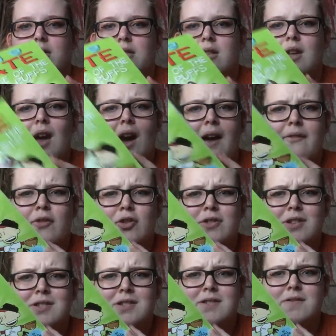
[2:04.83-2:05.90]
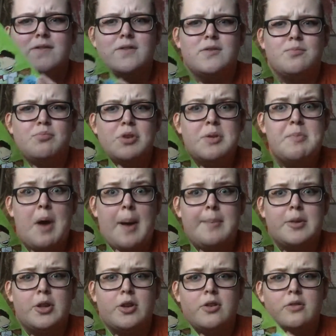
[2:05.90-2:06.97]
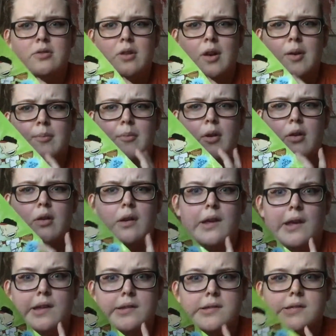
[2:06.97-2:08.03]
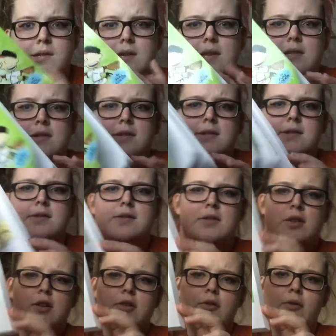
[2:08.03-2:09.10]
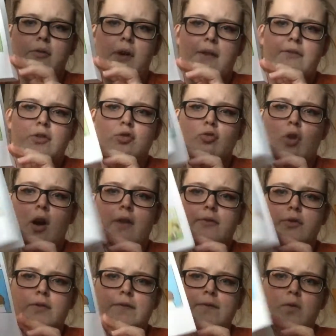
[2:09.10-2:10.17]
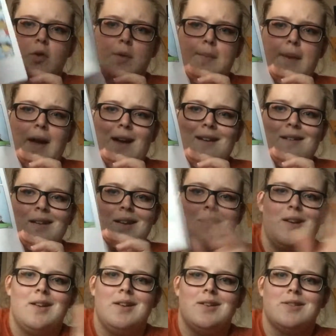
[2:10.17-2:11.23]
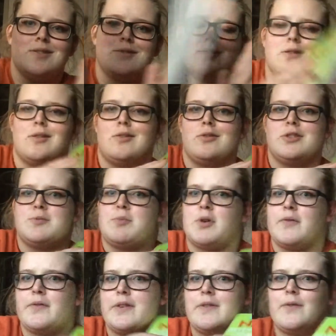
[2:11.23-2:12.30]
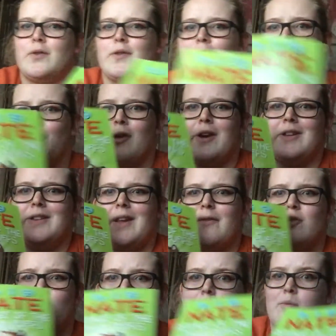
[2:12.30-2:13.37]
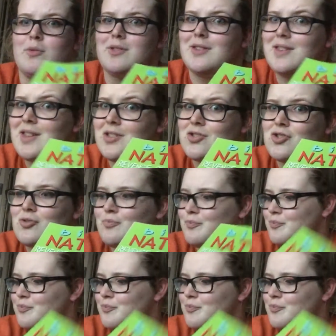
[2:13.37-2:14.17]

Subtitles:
yeah, I've heard this is pretty popular among kids. It's, graphic novel format, so it's perfect for the grade level I want to teach.